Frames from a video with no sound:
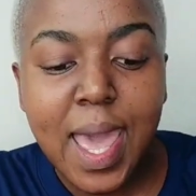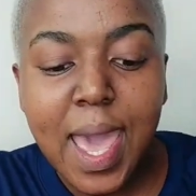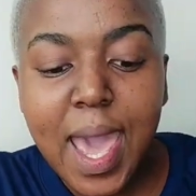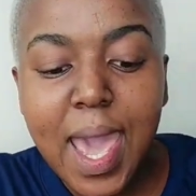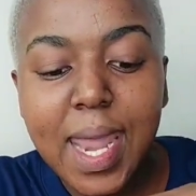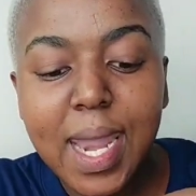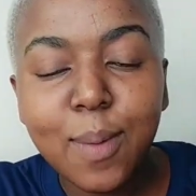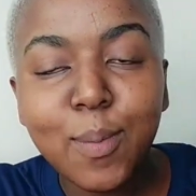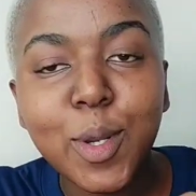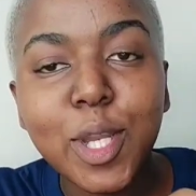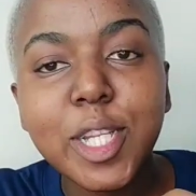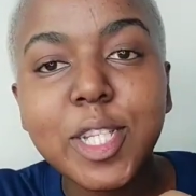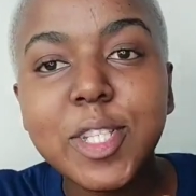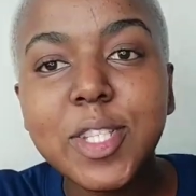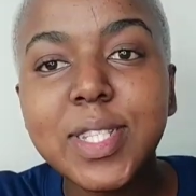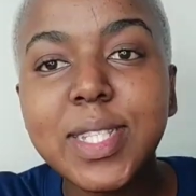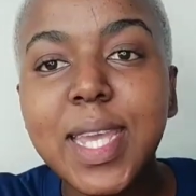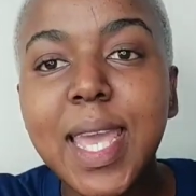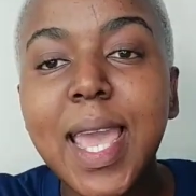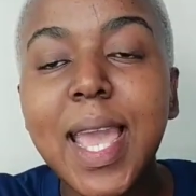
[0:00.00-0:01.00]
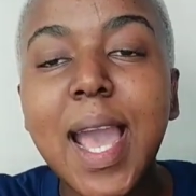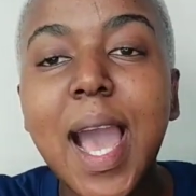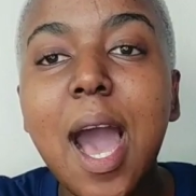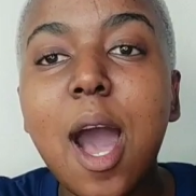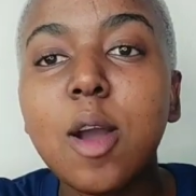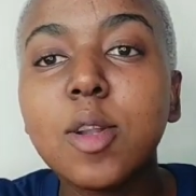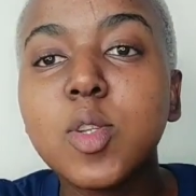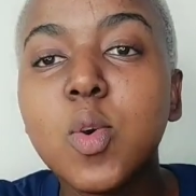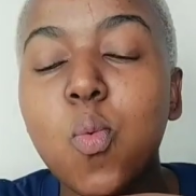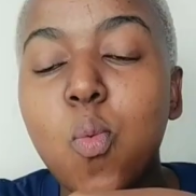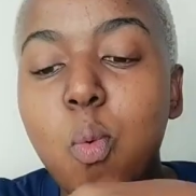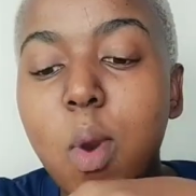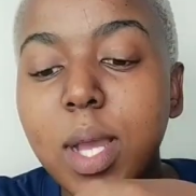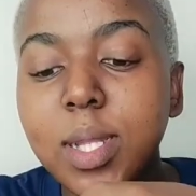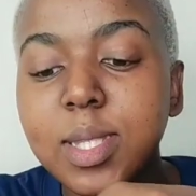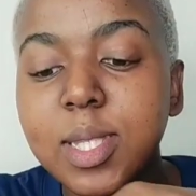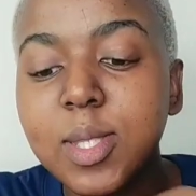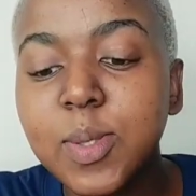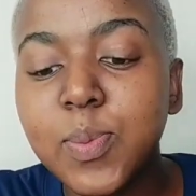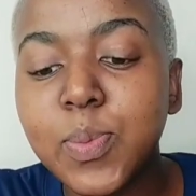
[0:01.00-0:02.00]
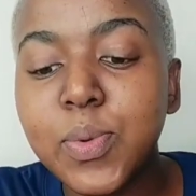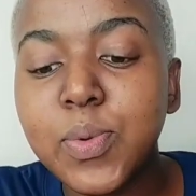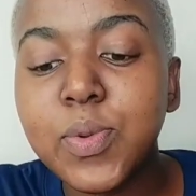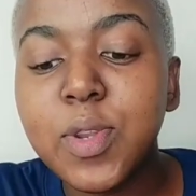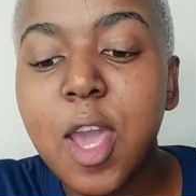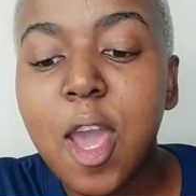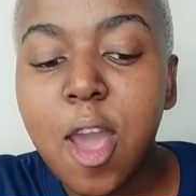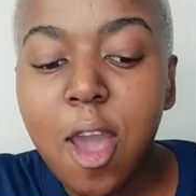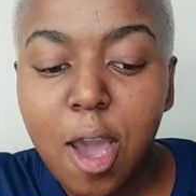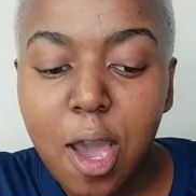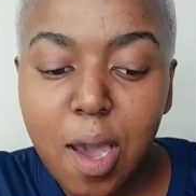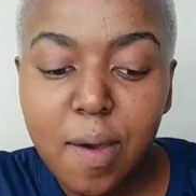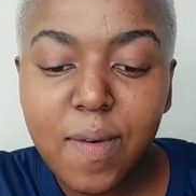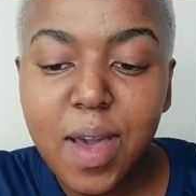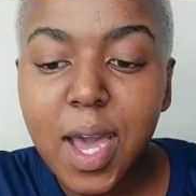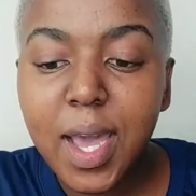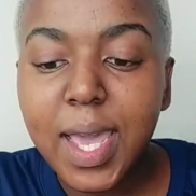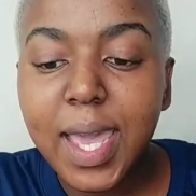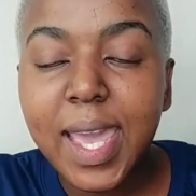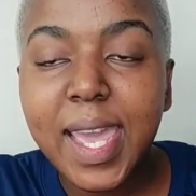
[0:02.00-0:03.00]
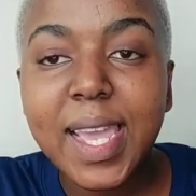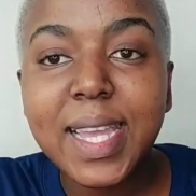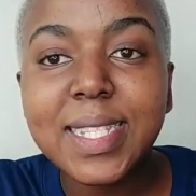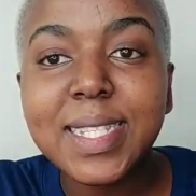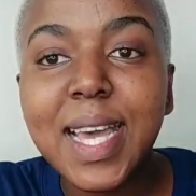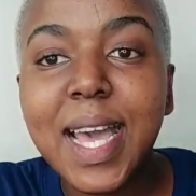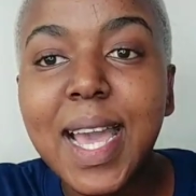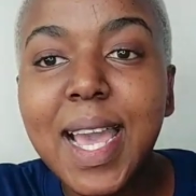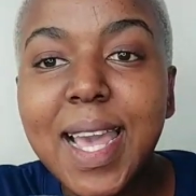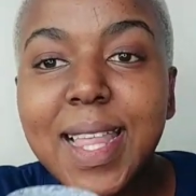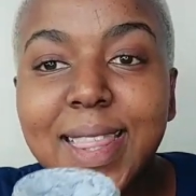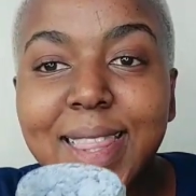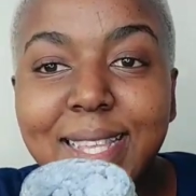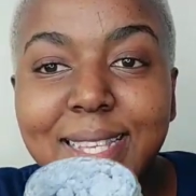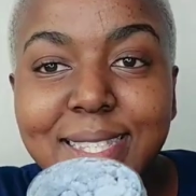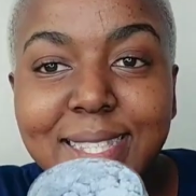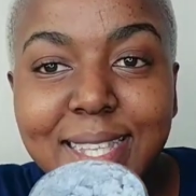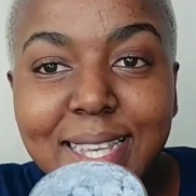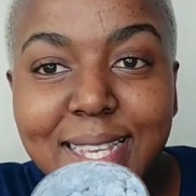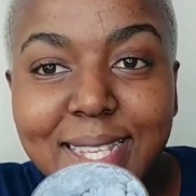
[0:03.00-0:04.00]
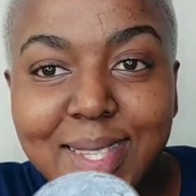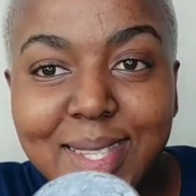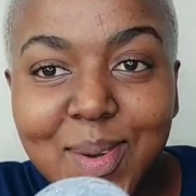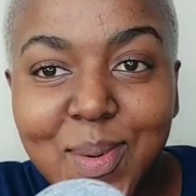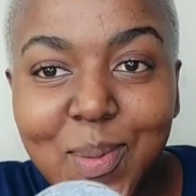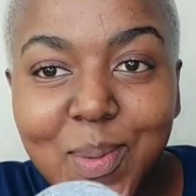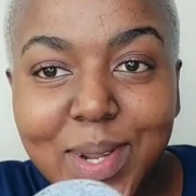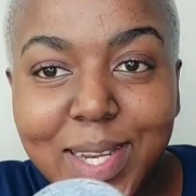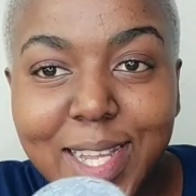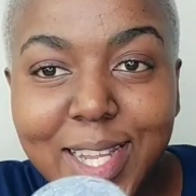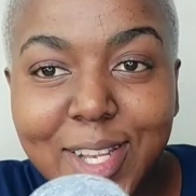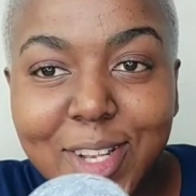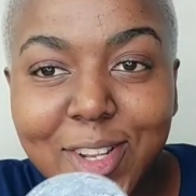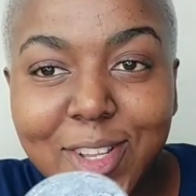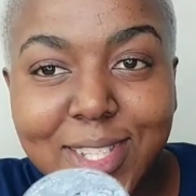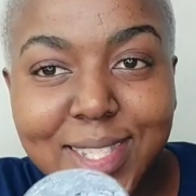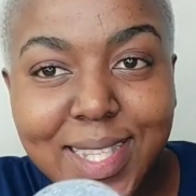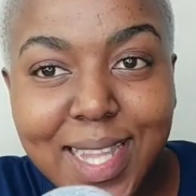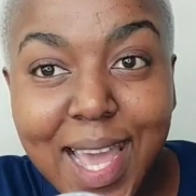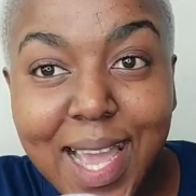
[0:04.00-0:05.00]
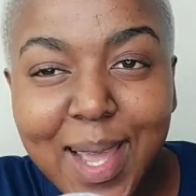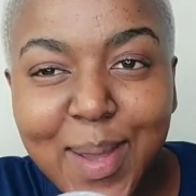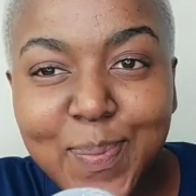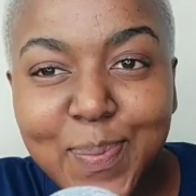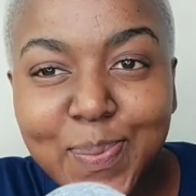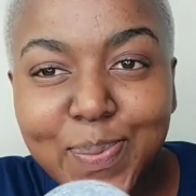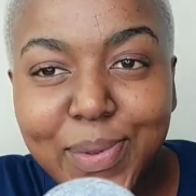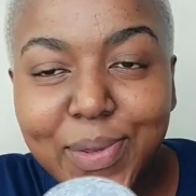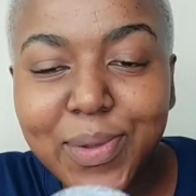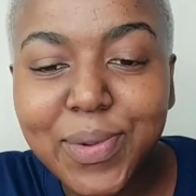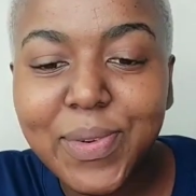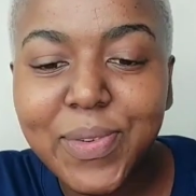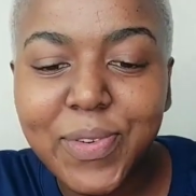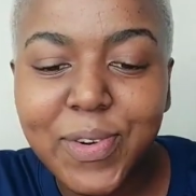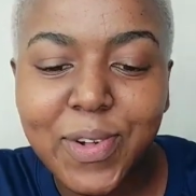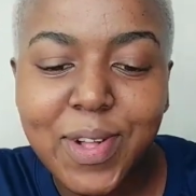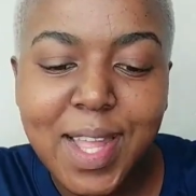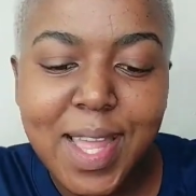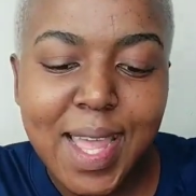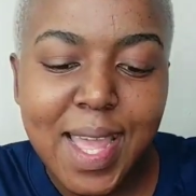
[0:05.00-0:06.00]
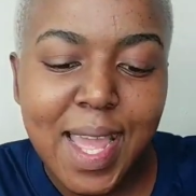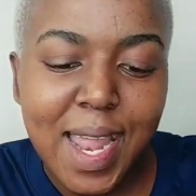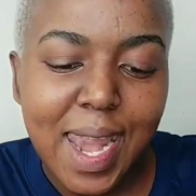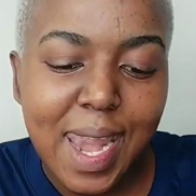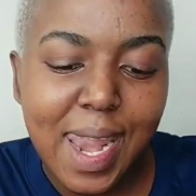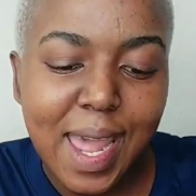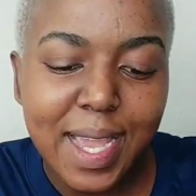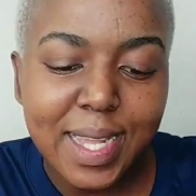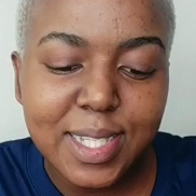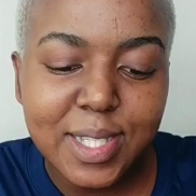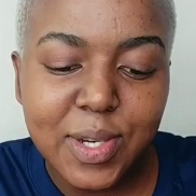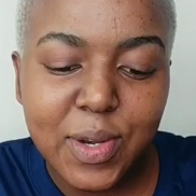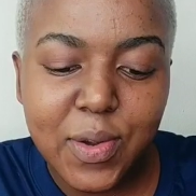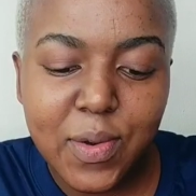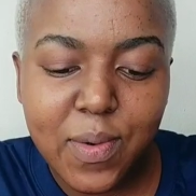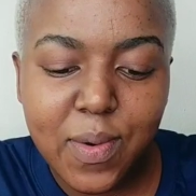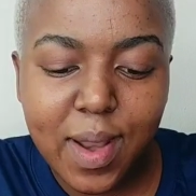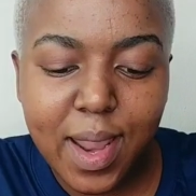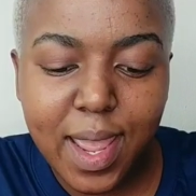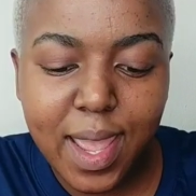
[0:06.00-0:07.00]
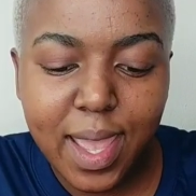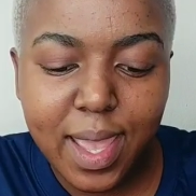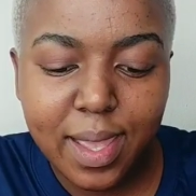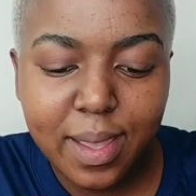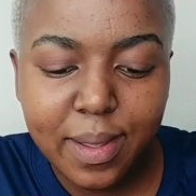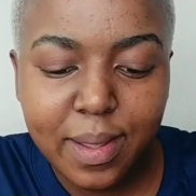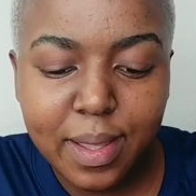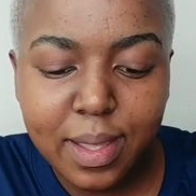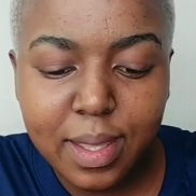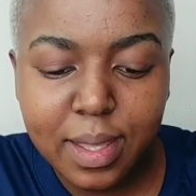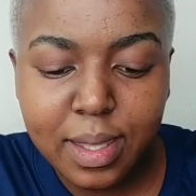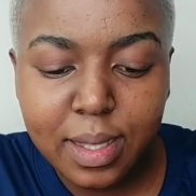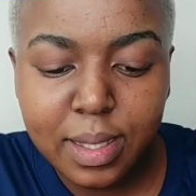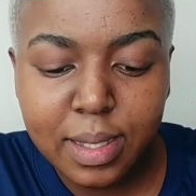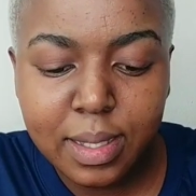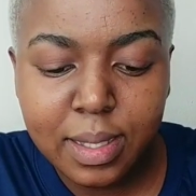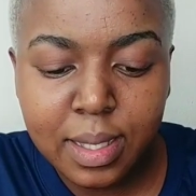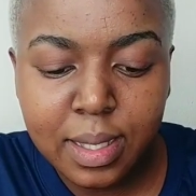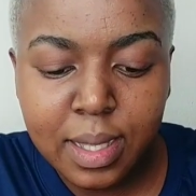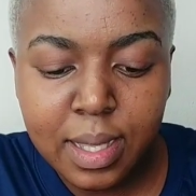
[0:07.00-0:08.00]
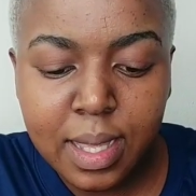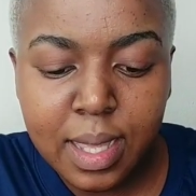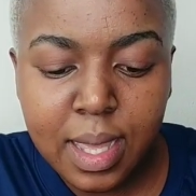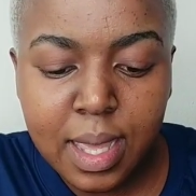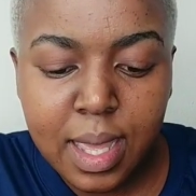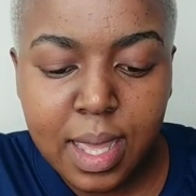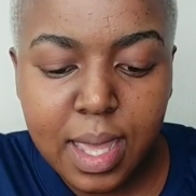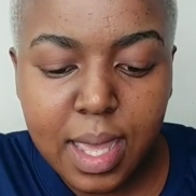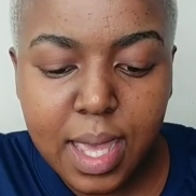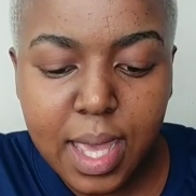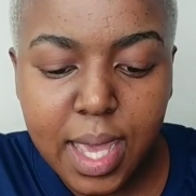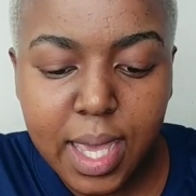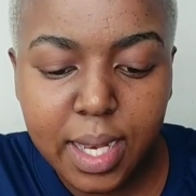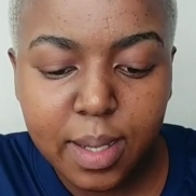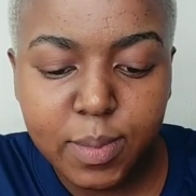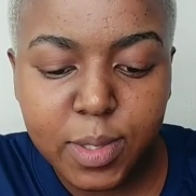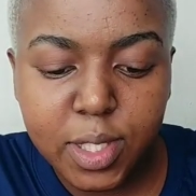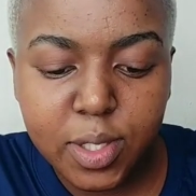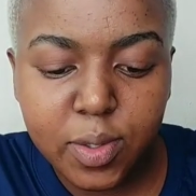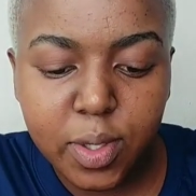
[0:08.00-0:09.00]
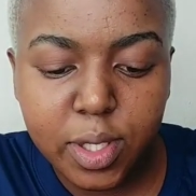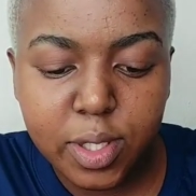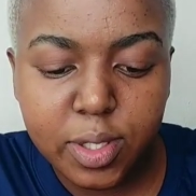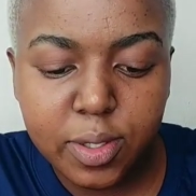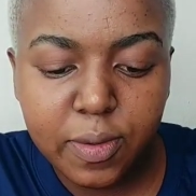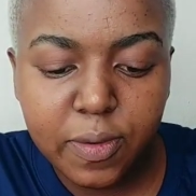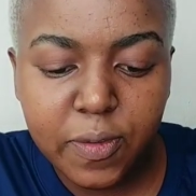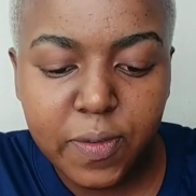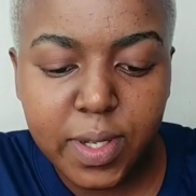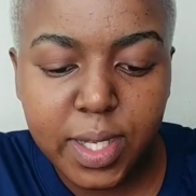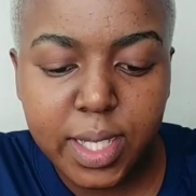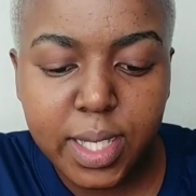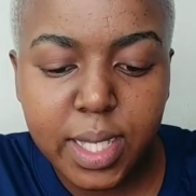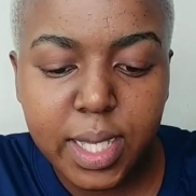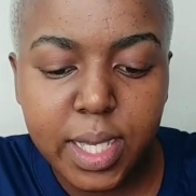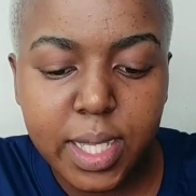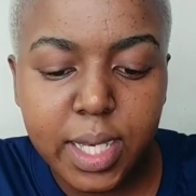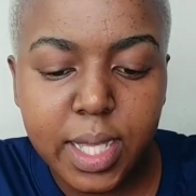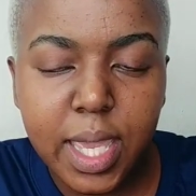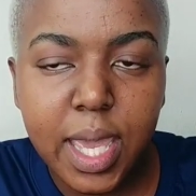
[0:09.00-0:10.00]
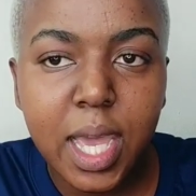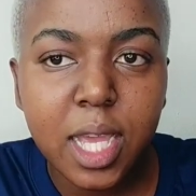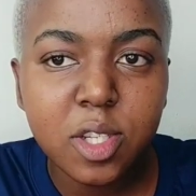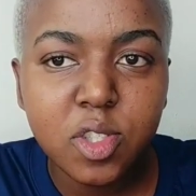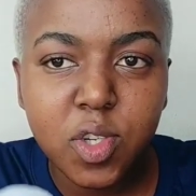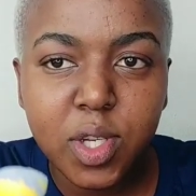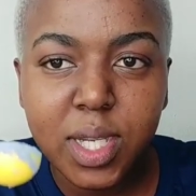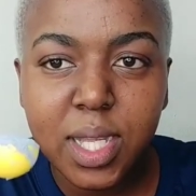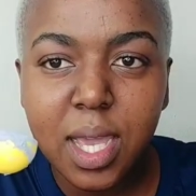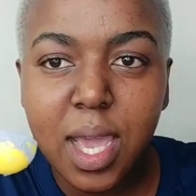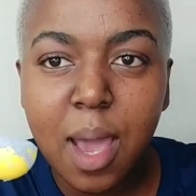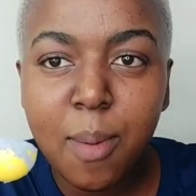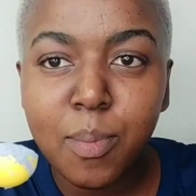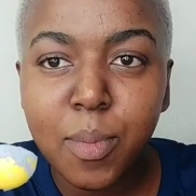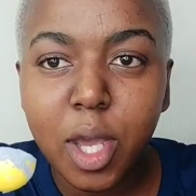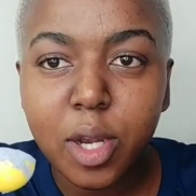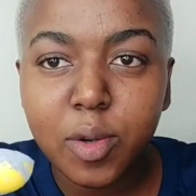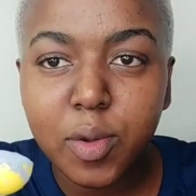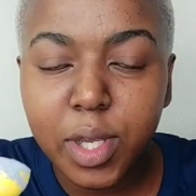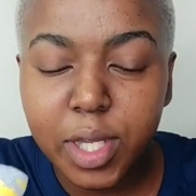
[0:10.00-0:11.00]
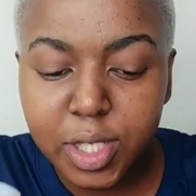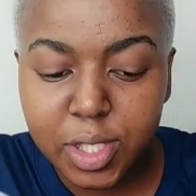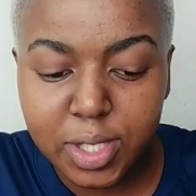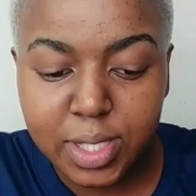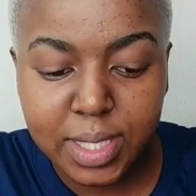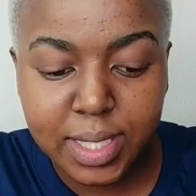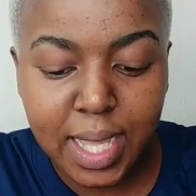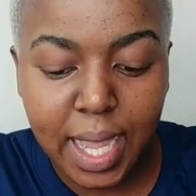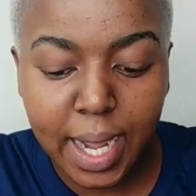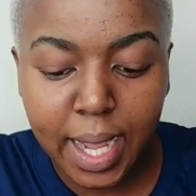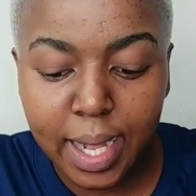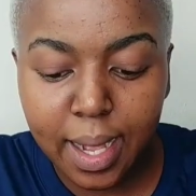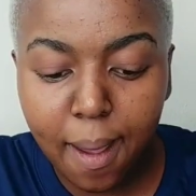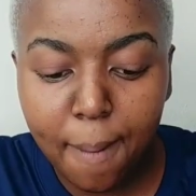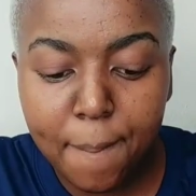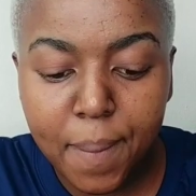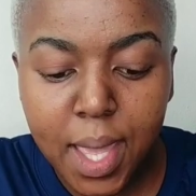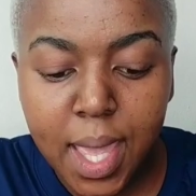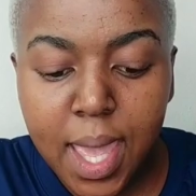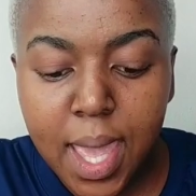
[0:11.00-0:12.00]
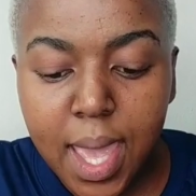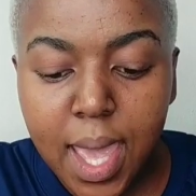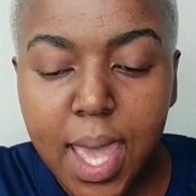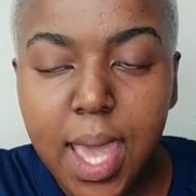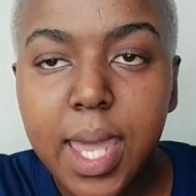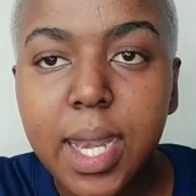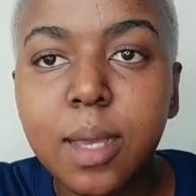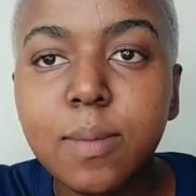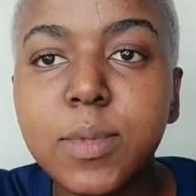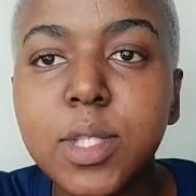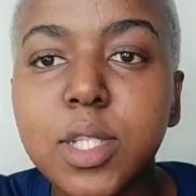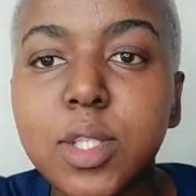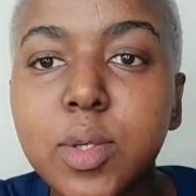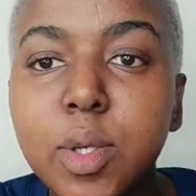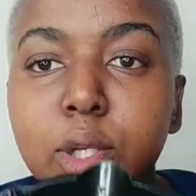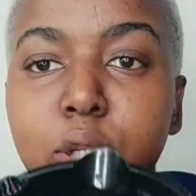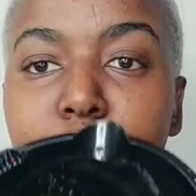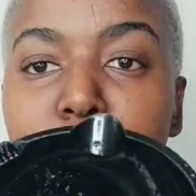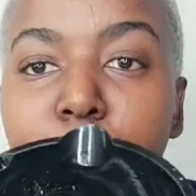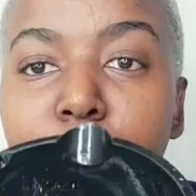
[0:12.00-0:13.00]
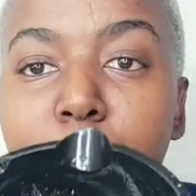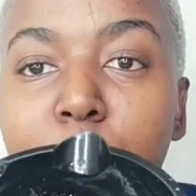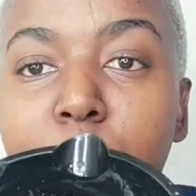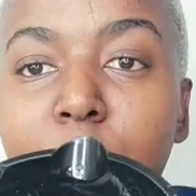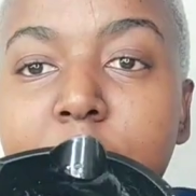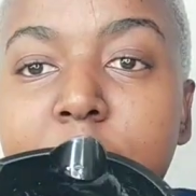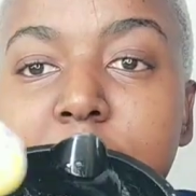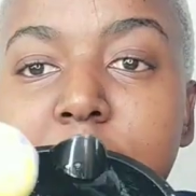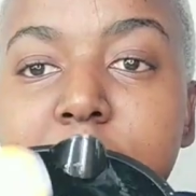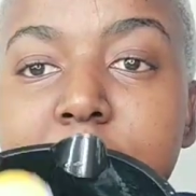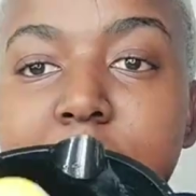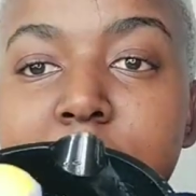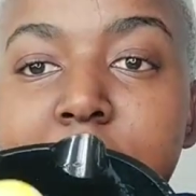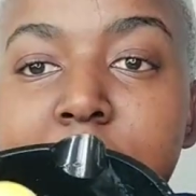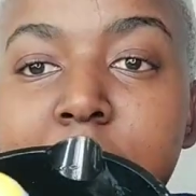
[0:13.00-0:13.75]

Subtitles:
and I'm going to take out 1 spoon of our hair dye, and this is what it looks like, a beautiful light gray. And I'm just going to fill it in casually. I'm not going to stack it up, and I'm just going to pour it